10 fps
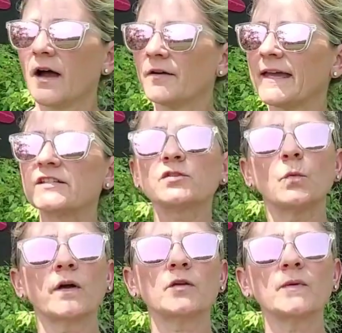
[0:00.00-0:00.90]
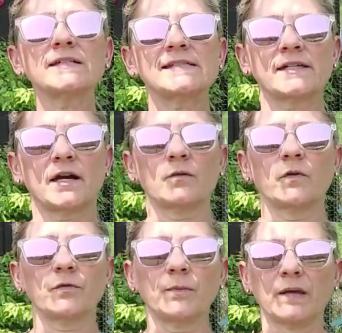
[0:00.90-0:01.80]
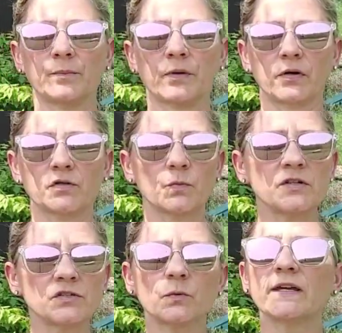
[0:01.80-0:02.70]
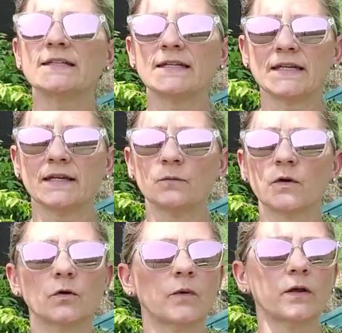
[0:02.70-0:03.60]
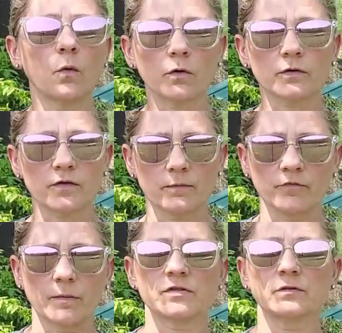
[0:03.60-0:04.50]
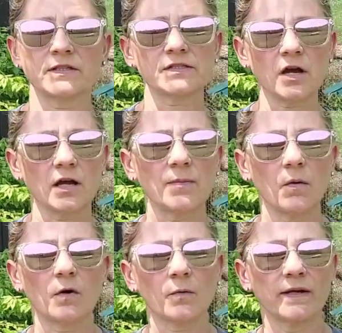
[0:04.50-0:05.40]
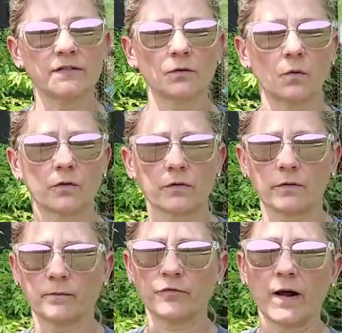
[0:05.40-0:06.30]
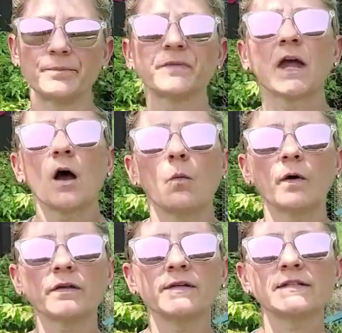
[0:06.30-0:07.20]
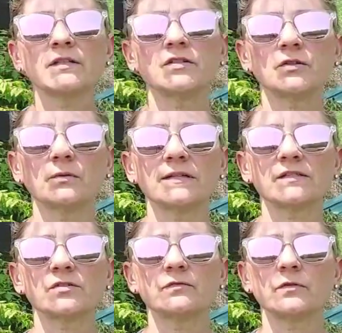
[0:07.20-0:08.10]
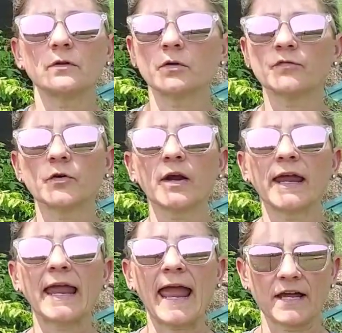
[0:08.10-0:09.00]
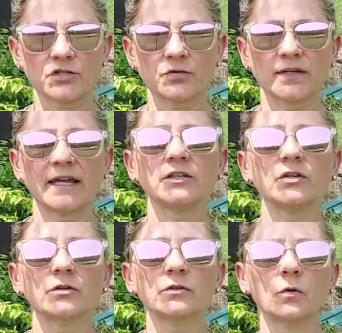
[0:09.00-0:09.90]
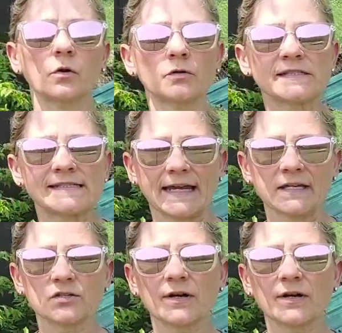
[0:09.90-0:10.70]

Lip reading: Okay, so where do we start with meat birds? What do we need? Where do we order them from? So let's talk about where we need to order them from. What you need to do is look for a hatchery in your local state.